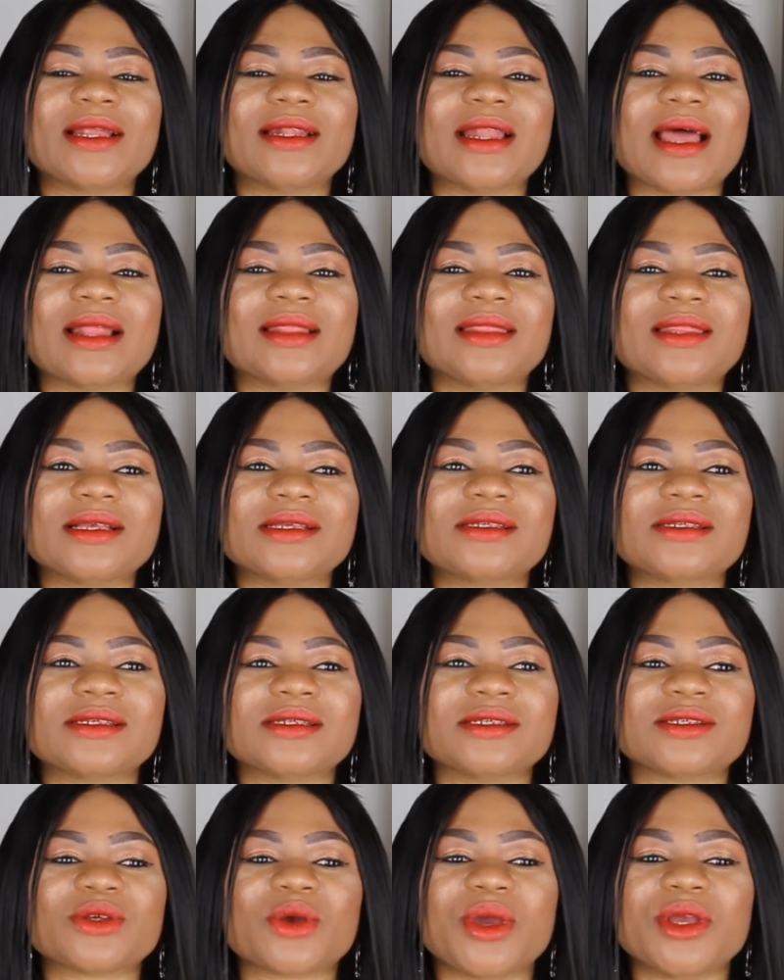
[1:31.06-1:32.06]
that this
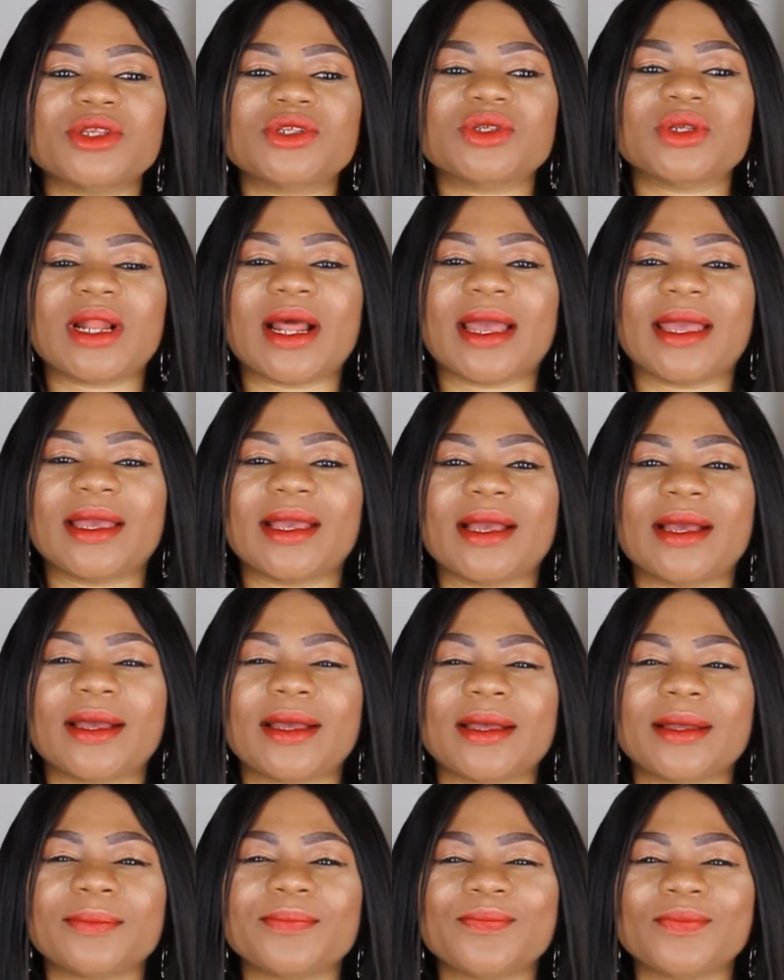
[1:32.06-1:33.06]
is going to, like,
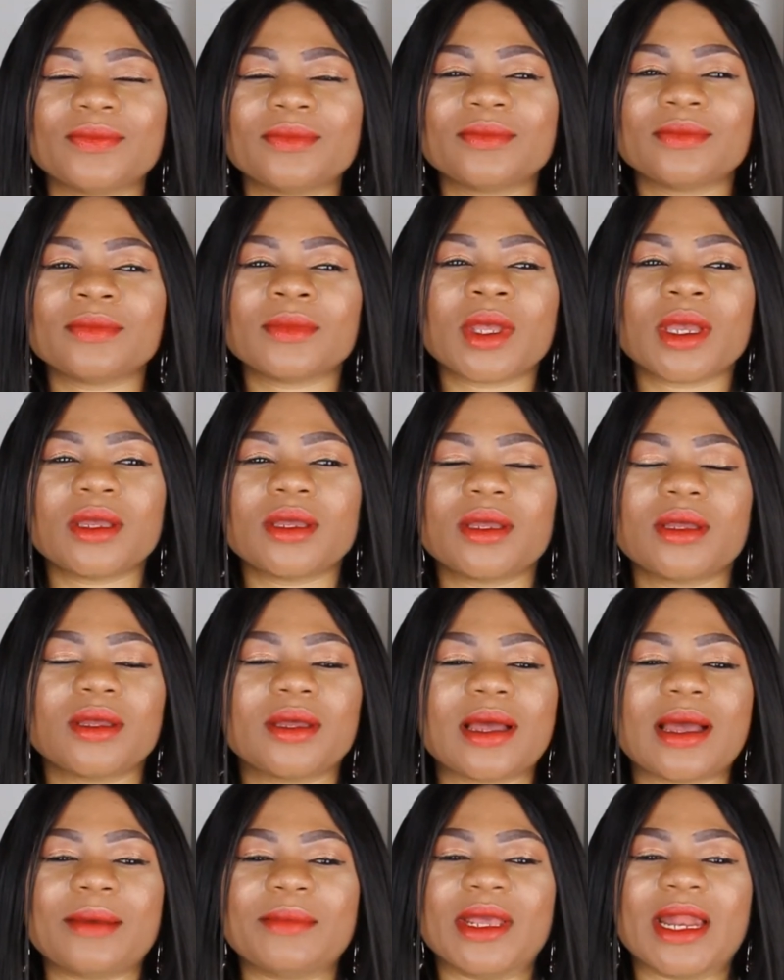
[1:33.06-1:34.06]

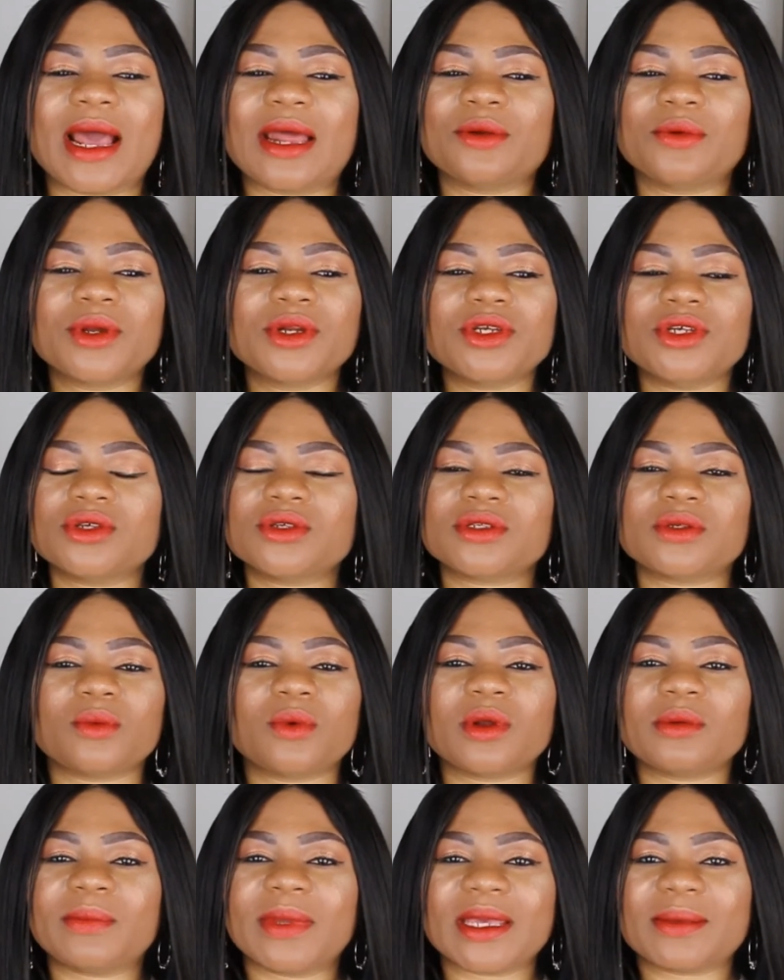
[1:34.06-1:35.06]
I mean, I don't want to use the
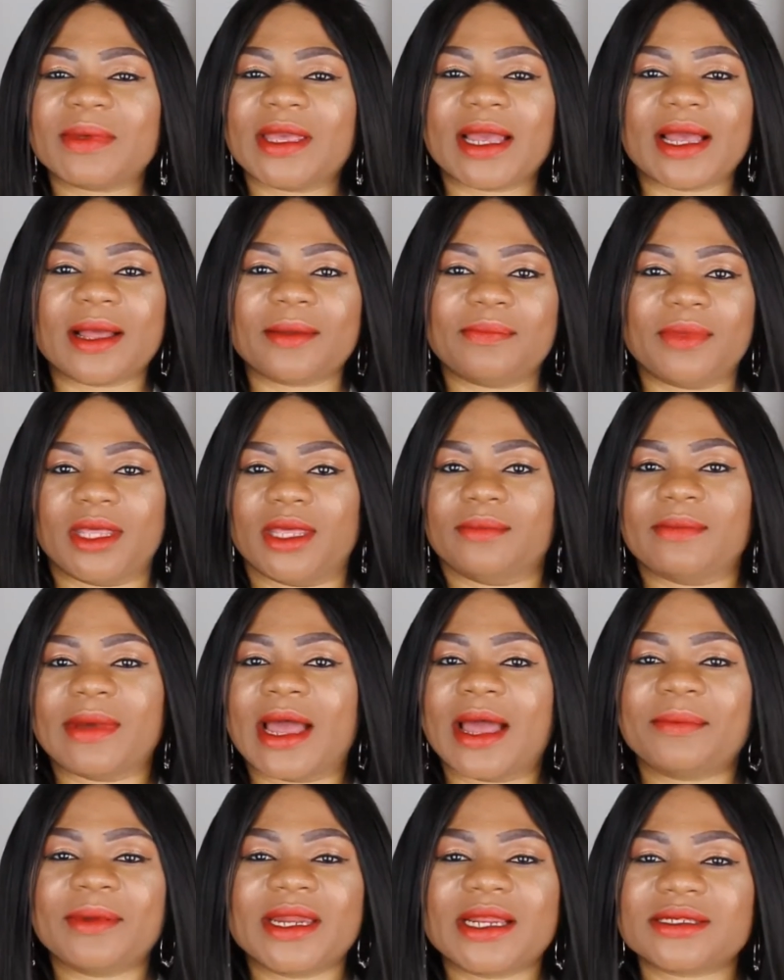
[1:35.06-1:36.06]
word make me happy. My
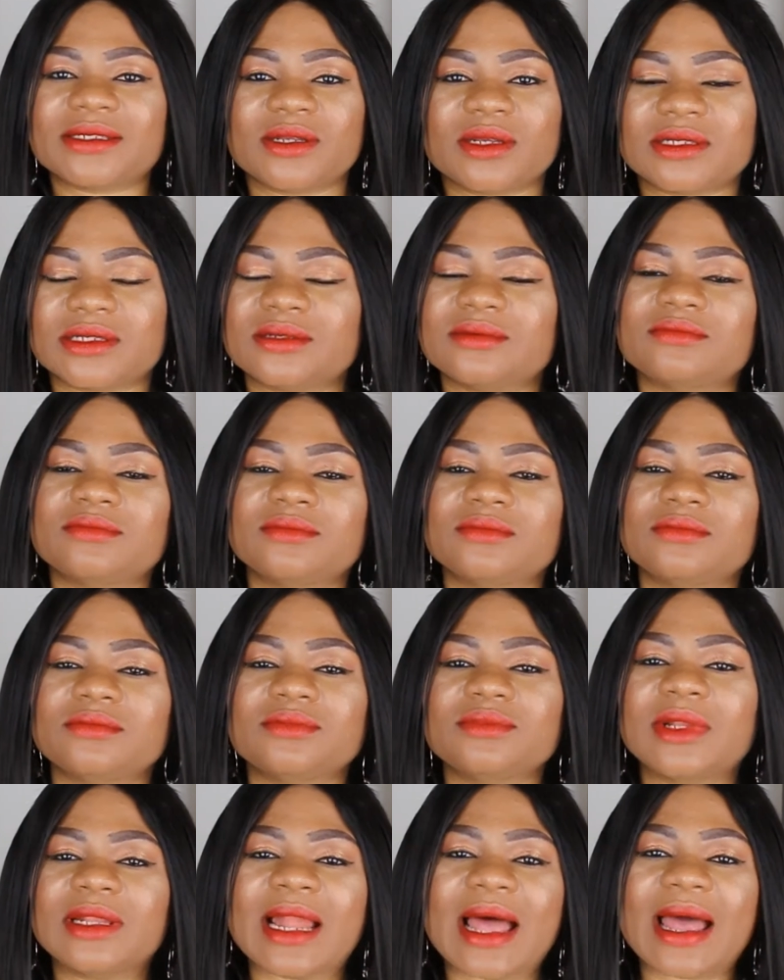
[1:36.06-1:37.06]
happiness
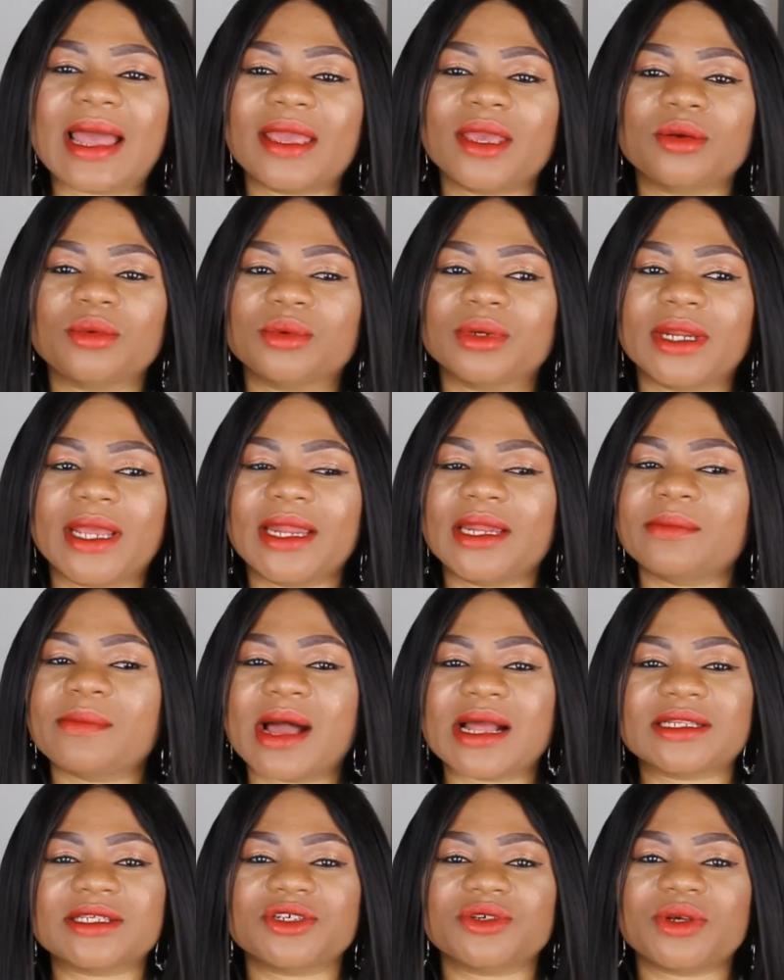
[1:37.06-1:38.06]
doesn't lie on any
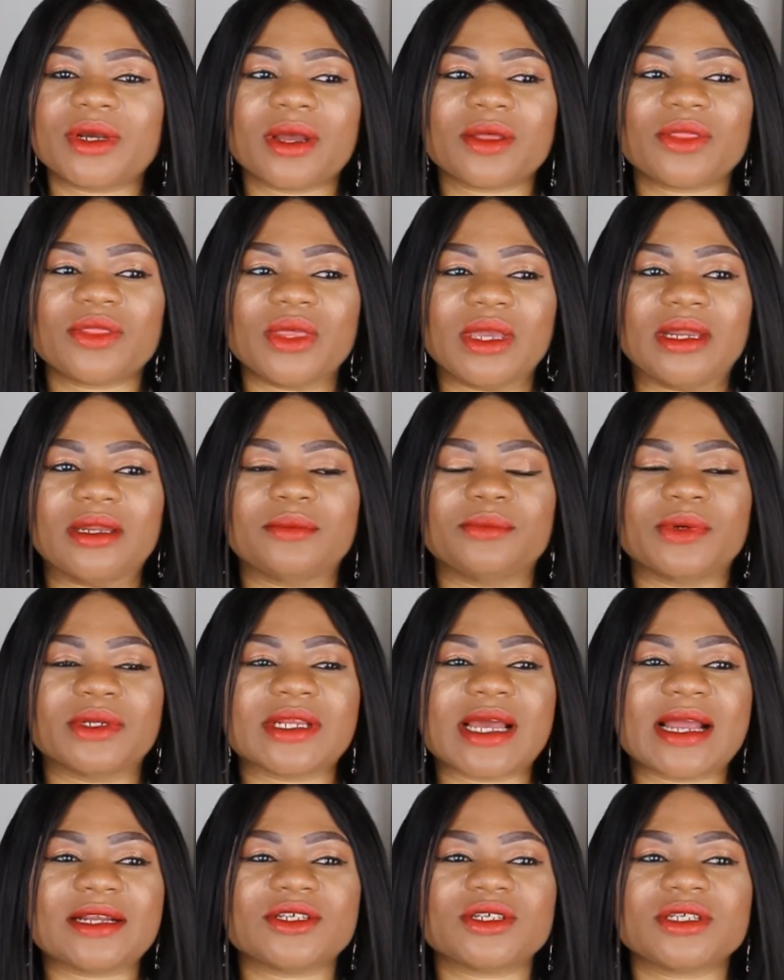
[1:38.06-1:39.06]
material thing,
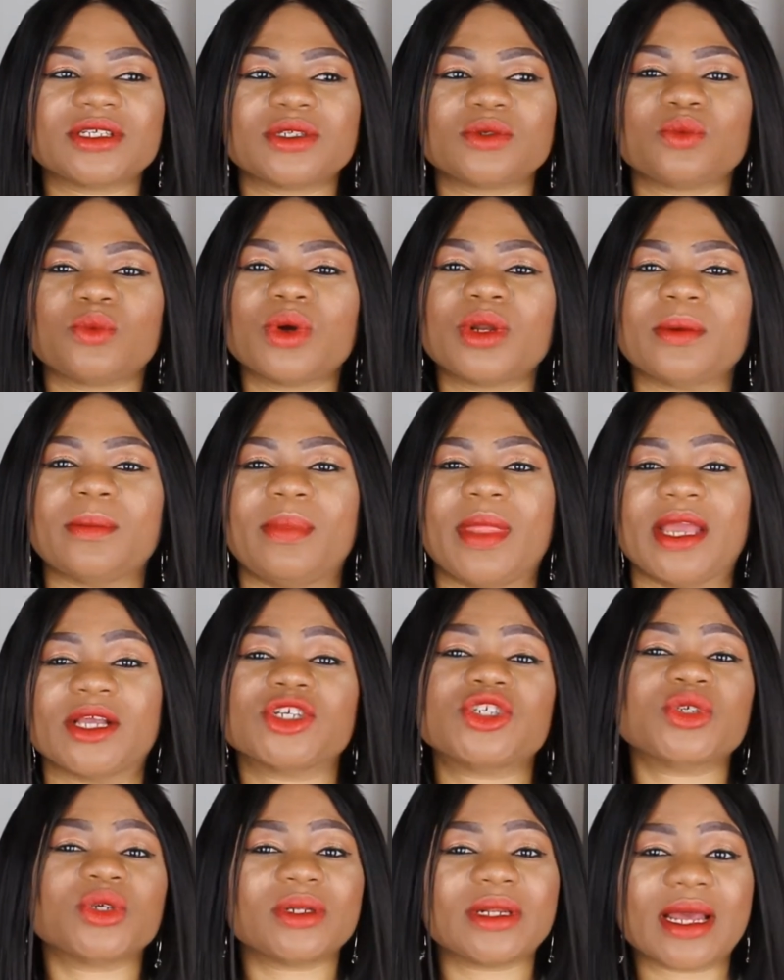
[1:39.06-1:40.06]
but I just want to make
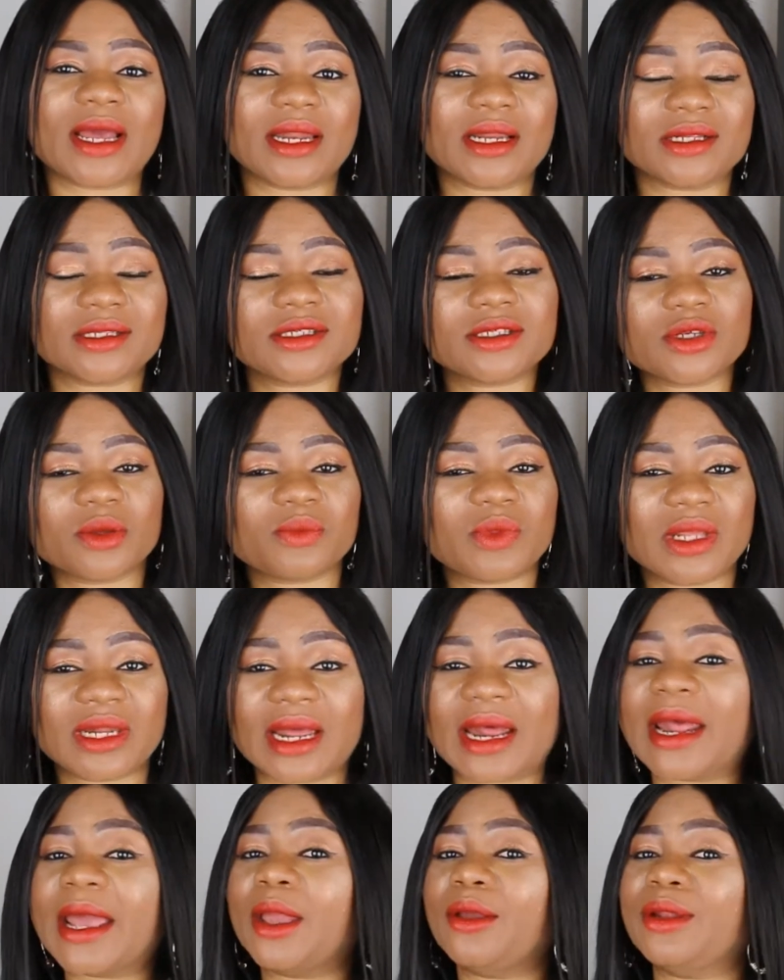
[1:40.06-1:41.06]
sure that it's something
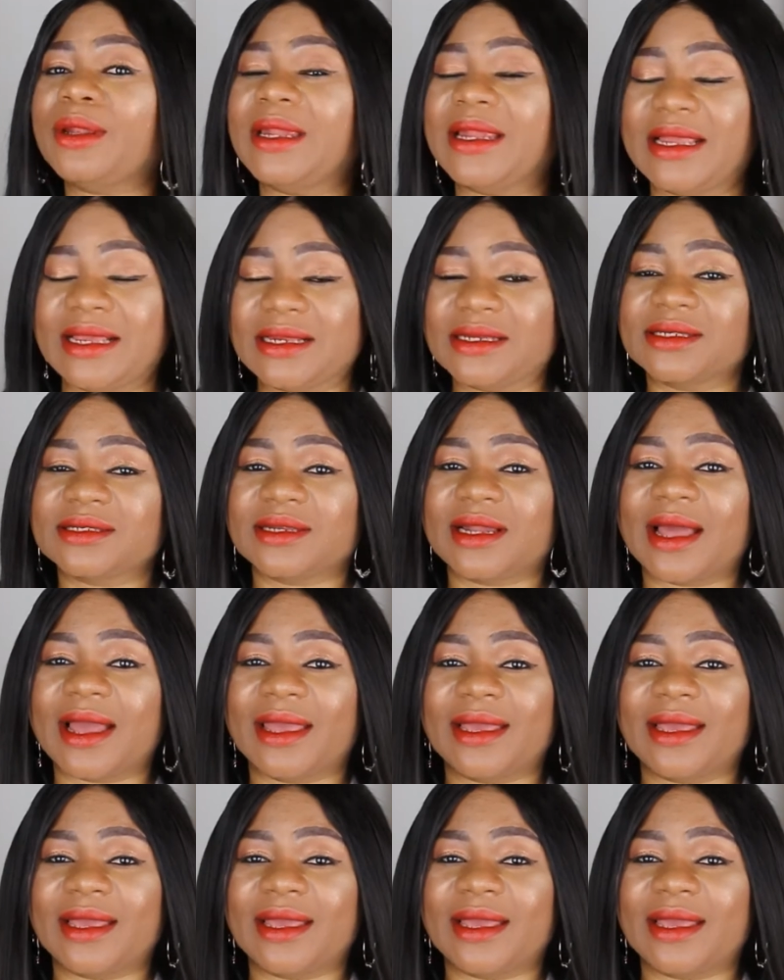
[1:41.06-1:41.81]
that I need